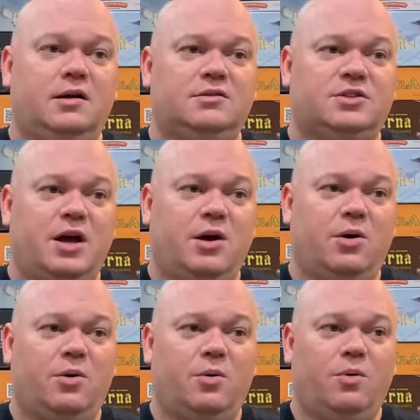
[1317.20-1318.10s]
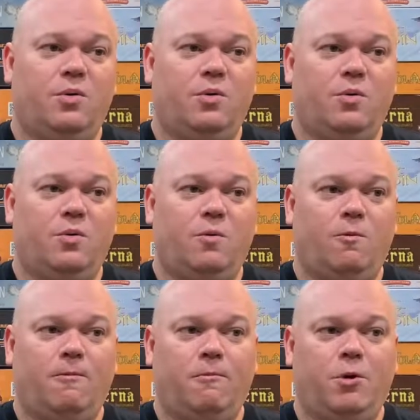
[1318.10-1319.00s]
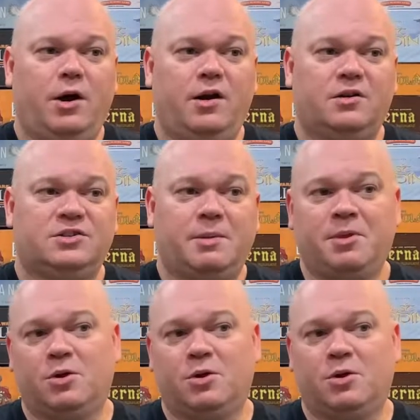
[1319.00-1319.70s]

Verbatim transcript: So what are some of